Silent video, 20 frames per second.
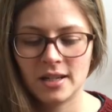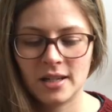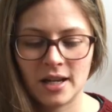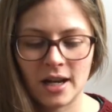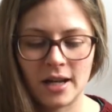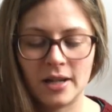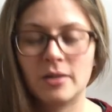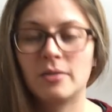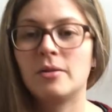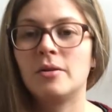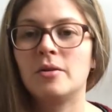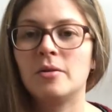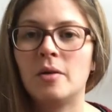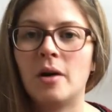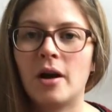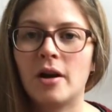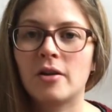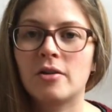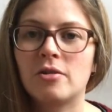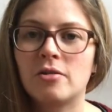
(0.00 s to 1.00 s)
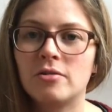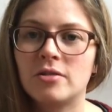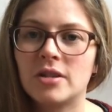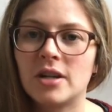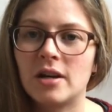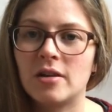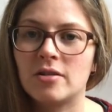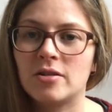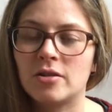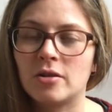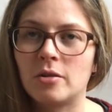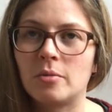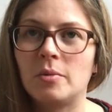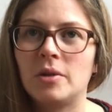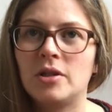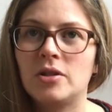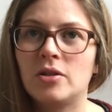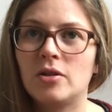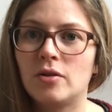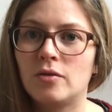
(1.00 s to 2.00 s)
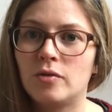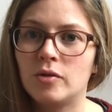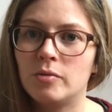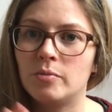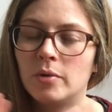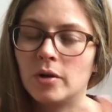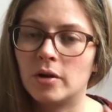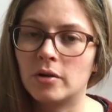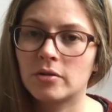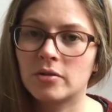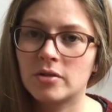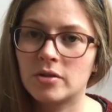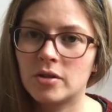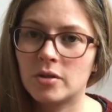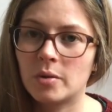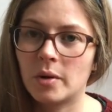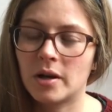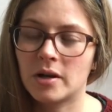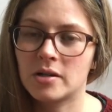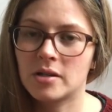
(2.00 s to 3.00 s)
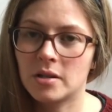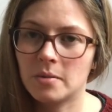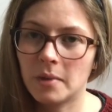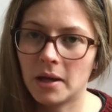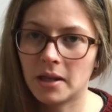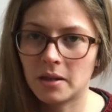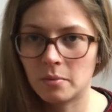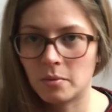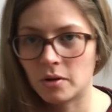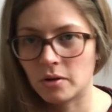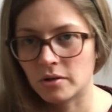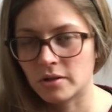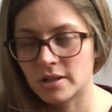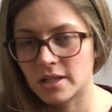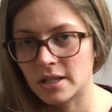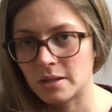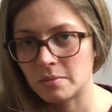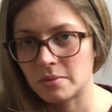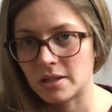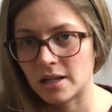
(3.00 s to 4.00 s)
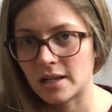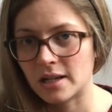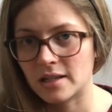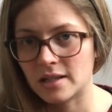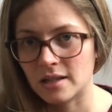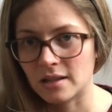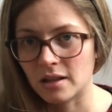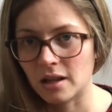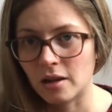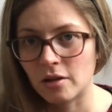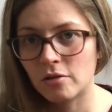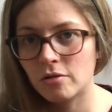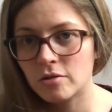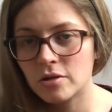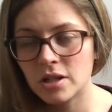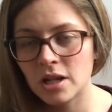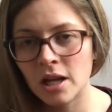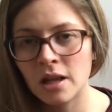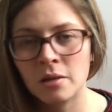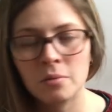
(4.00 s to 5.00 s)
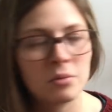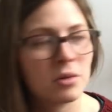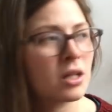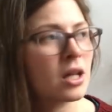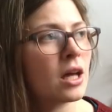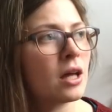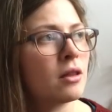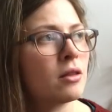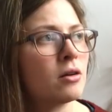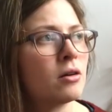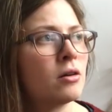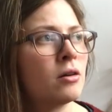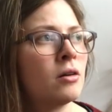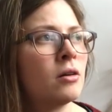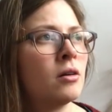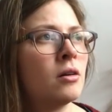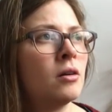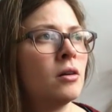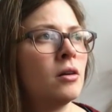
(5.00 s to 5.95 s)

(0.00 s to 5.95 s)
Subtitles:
I don't know how crocheters normally do it, if you block the squares to make them all the same size and then crochet them together,